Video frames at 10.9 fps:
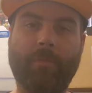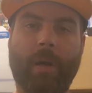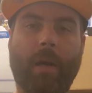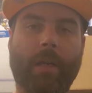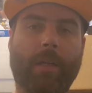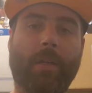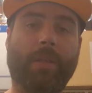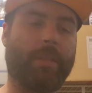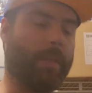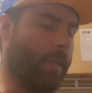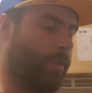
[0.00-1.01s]
my
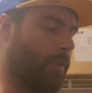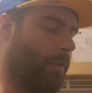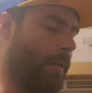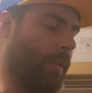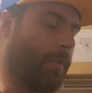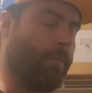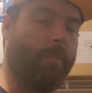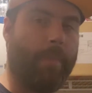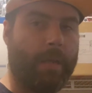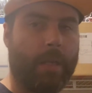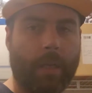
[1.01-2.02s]
collecting history, is
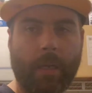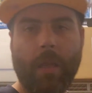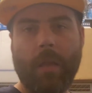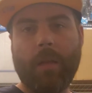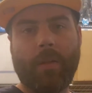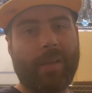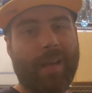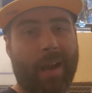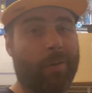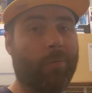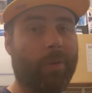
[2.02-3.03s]
meeting the
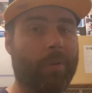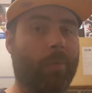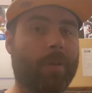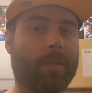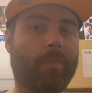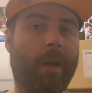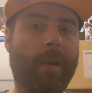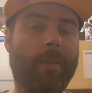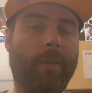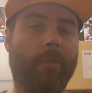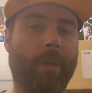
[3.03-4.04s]
guy who really was my
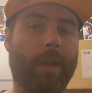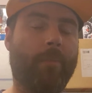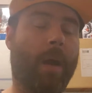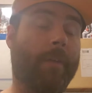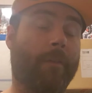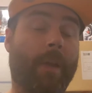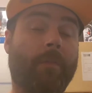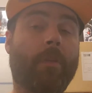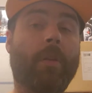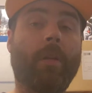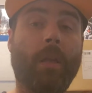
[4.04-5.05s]

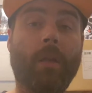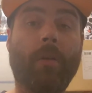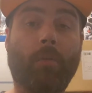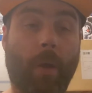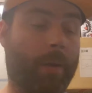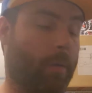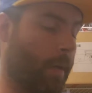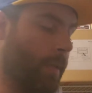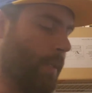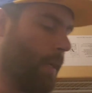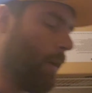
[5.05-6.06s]
favorite writer at
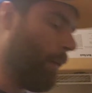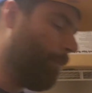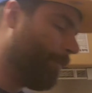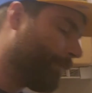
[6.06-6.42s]
the time.